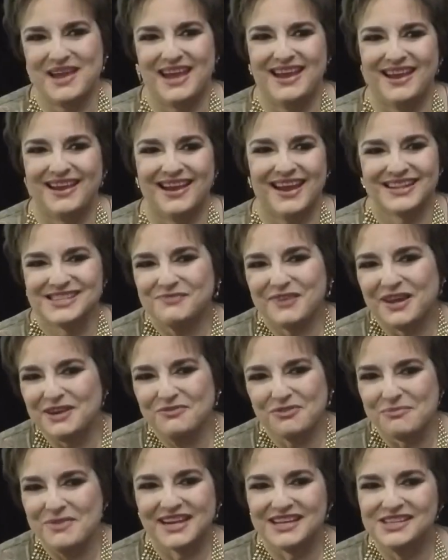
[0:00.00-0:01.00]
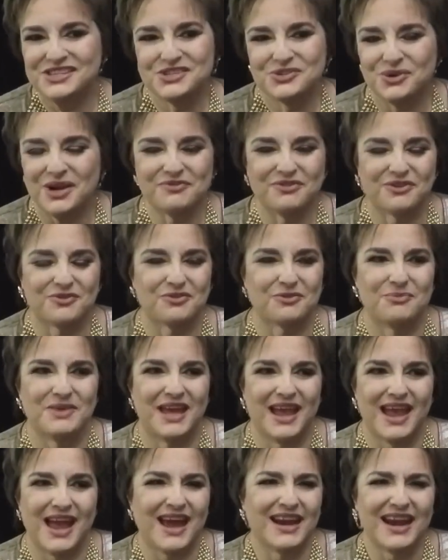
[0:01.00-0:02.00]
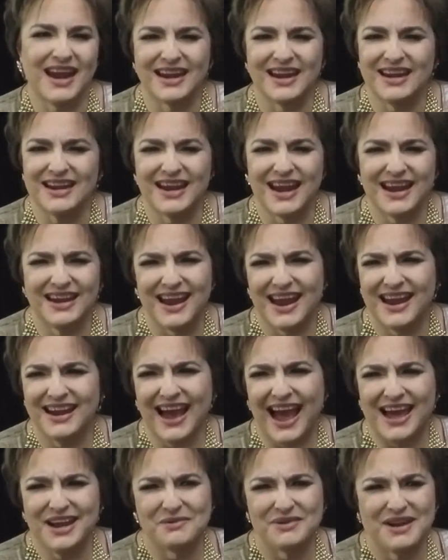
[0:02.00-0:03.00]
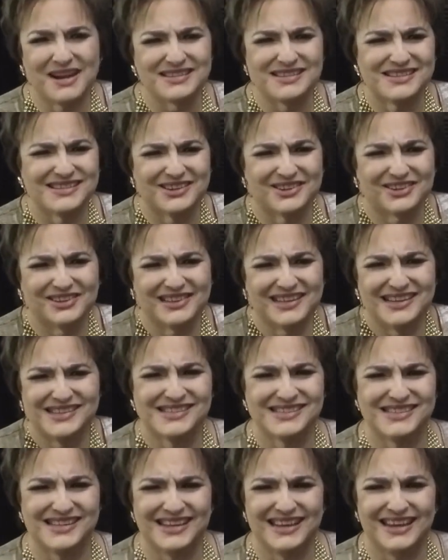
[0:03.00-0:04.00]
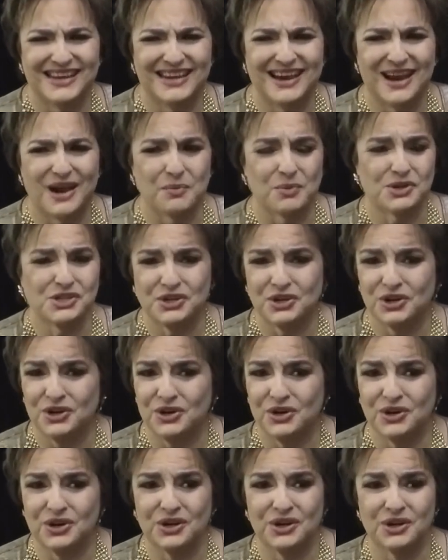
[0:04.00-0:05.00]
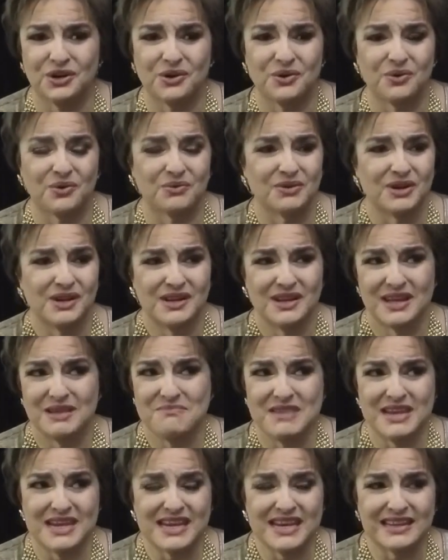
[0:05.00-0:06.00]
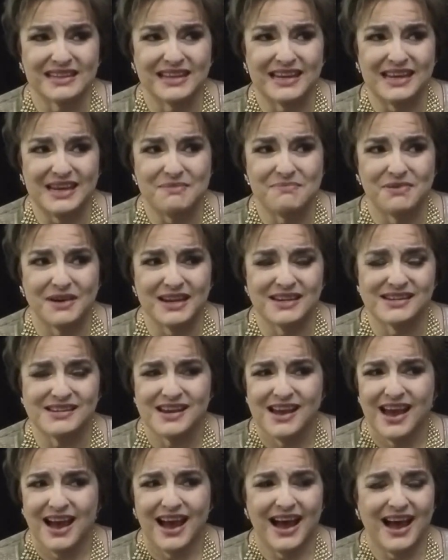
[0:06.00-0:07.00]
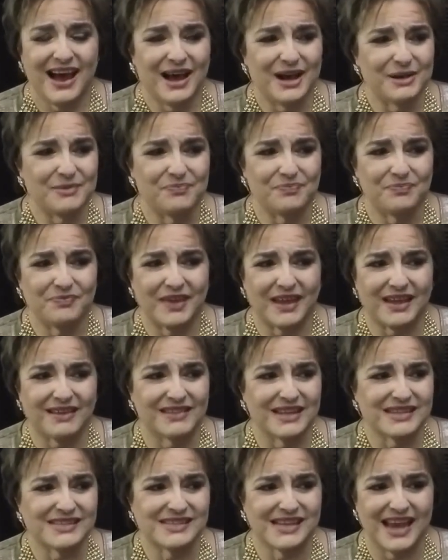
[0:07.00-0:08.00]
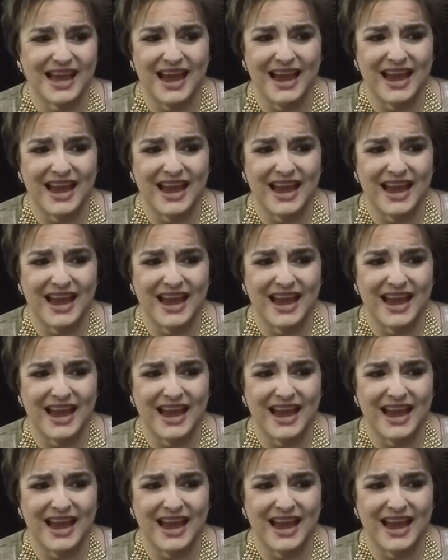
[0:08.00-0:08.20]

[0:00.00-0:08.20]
me. It's fun for me and it's joyful for me. And I don't necessarily see a return immediately, but like, let's say